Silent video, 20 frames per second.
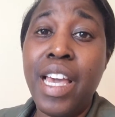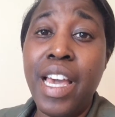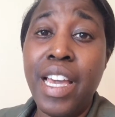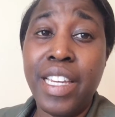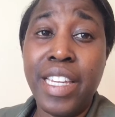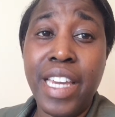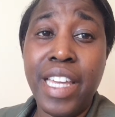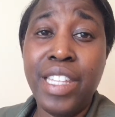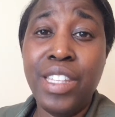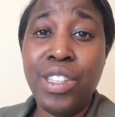
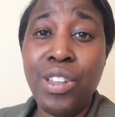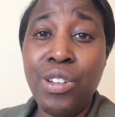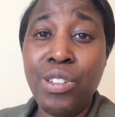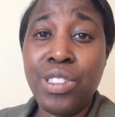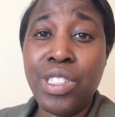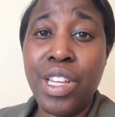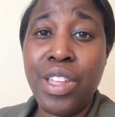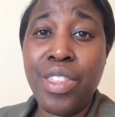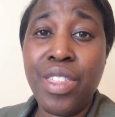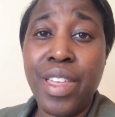Again,
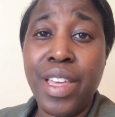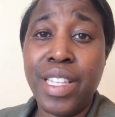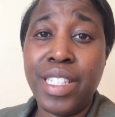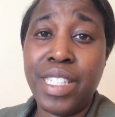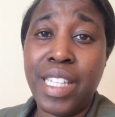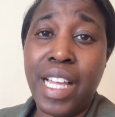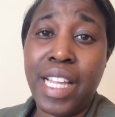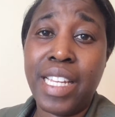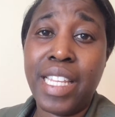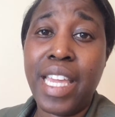those are things
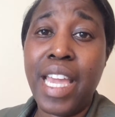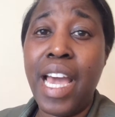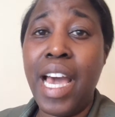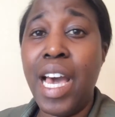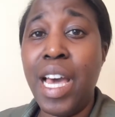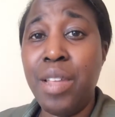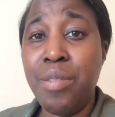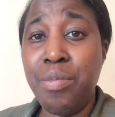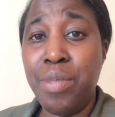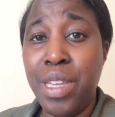that
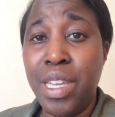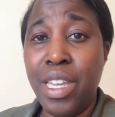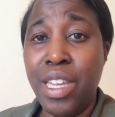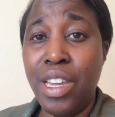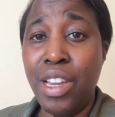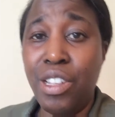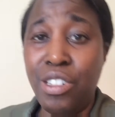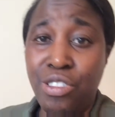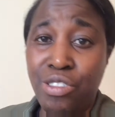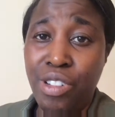can
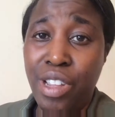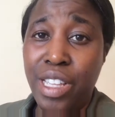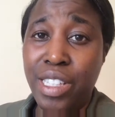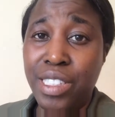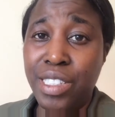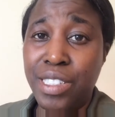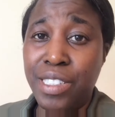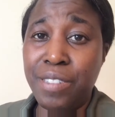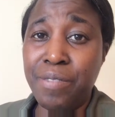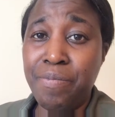be
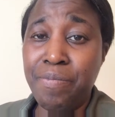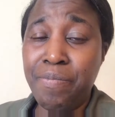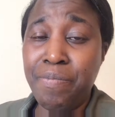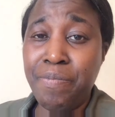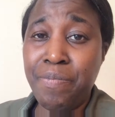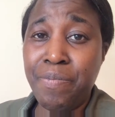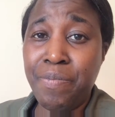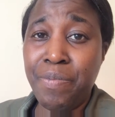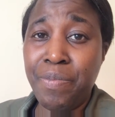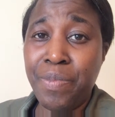addressed,
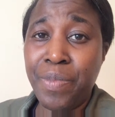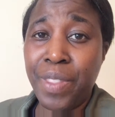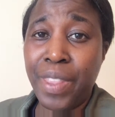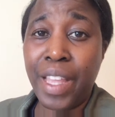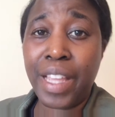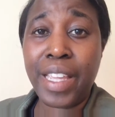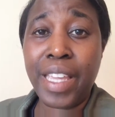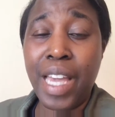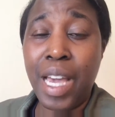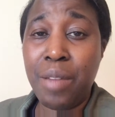
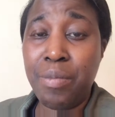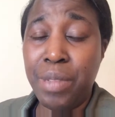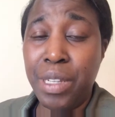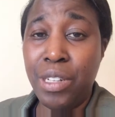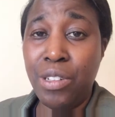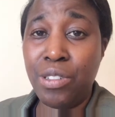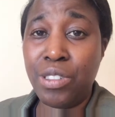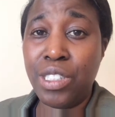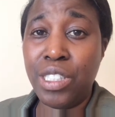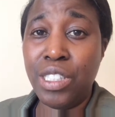that can be
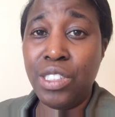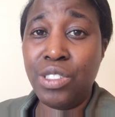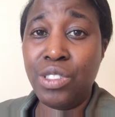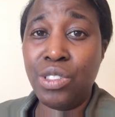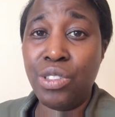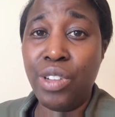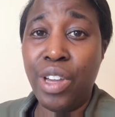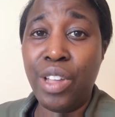looked into.